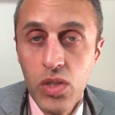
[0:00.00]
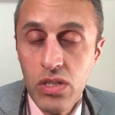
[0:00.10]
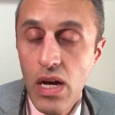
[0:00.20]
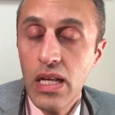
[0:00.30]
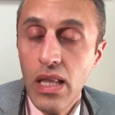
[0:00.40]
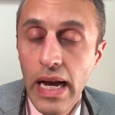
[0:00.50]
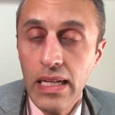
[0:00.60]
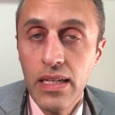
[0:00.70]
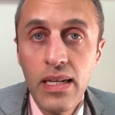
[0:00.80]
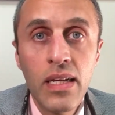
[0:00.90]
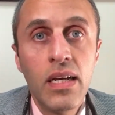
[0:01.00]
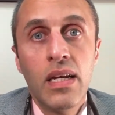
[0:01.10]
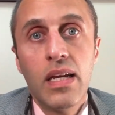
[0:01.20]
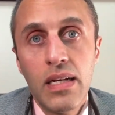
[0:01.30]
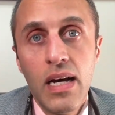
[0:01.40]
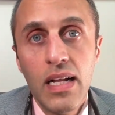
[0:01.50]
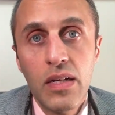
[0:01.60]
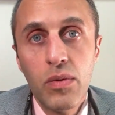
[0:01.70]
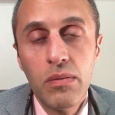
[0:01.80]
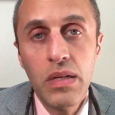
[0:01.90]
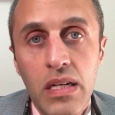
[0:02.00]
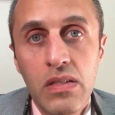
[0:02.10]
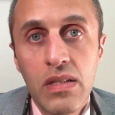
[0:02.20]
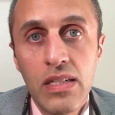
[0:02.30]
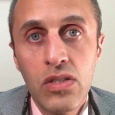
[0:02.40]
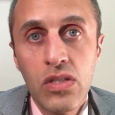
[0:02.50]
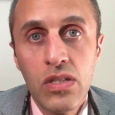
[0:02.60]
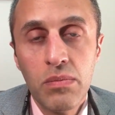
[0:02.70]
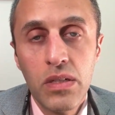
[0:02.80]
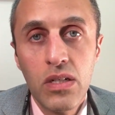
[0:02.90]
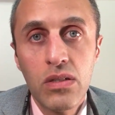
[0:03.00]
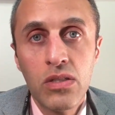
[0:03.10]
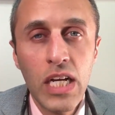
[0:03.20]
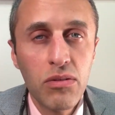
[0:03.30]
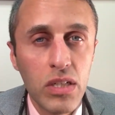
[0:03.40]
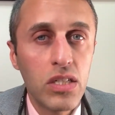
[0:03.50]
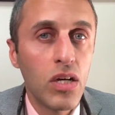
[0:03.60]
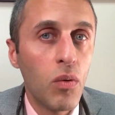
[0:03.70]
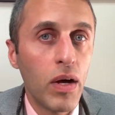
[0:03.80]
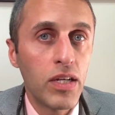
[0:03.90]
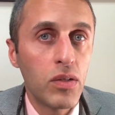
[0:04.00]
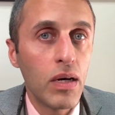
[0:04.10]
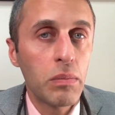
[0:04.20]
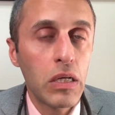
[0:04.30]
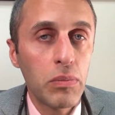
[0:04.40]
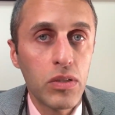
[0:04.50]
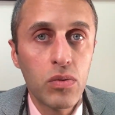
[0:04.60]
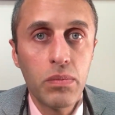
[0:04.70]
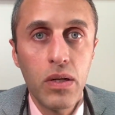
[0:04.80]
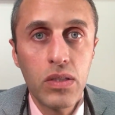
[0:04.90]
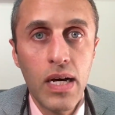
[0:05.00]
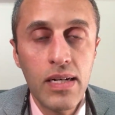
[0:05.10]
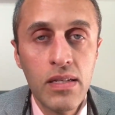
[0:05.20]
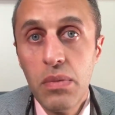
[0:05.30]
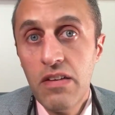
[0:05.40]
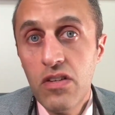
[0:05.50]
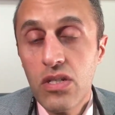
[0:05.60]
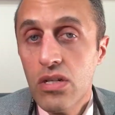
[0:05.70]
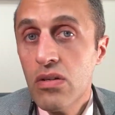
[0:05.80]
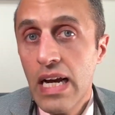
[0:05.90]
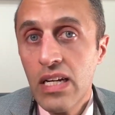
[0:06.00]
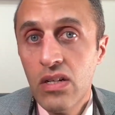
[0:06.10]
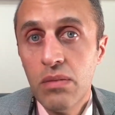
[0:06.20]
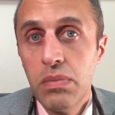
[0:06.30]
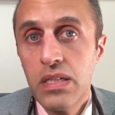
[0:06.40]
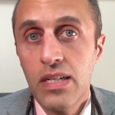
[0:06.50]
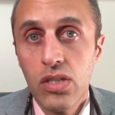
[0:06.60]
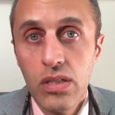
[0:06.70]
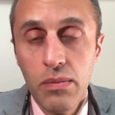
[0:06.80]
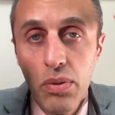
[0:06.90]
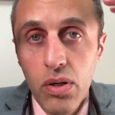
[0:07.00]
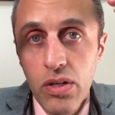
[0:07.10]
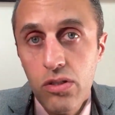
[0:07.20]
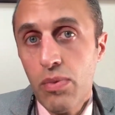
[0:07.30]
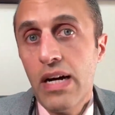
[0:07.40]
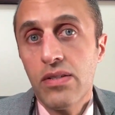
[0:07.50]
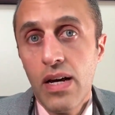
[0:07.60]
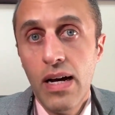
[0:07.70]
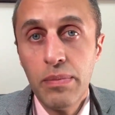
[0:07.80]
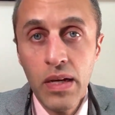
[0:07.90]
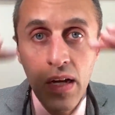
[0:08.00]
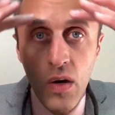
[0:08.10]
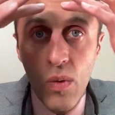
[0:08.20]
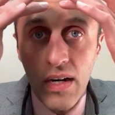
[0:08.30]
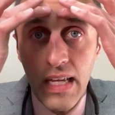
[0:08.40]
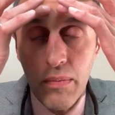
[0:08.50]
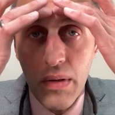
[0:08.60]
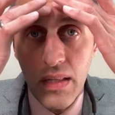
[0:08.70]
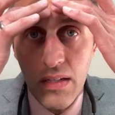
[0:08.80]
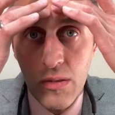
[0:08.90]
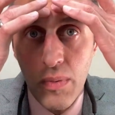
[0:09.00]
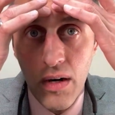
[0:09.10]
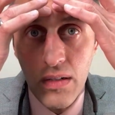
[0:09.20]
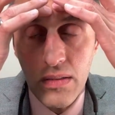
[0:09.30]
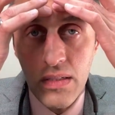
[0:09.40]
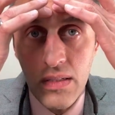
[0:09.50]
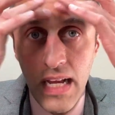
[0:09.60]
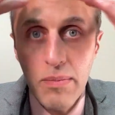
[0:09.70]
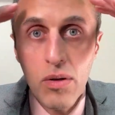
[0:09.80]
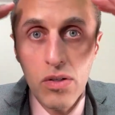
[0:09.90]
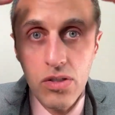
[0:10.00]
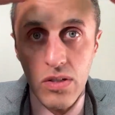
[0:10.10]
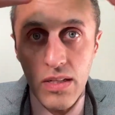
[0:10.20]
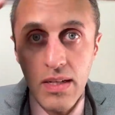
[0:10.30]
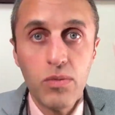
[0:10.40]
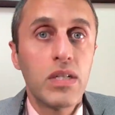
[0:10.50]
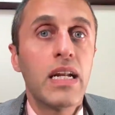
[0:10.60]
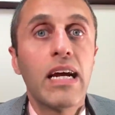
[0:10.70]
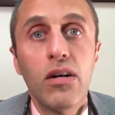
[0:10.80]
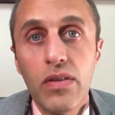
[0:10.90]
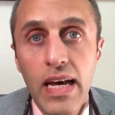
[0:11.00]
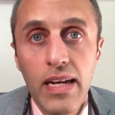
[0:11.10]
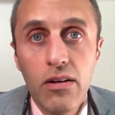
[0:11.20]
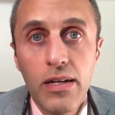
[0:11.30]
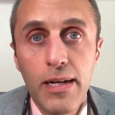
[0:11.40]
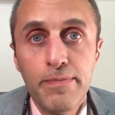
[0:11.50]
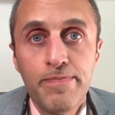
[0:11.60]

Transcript: which is unlikely in Hollywood because that's just something you generally don't want to do on purpose with Botox. But if you do, that could potentially pull those brows up while keeping this part stable so that it would narrow that area.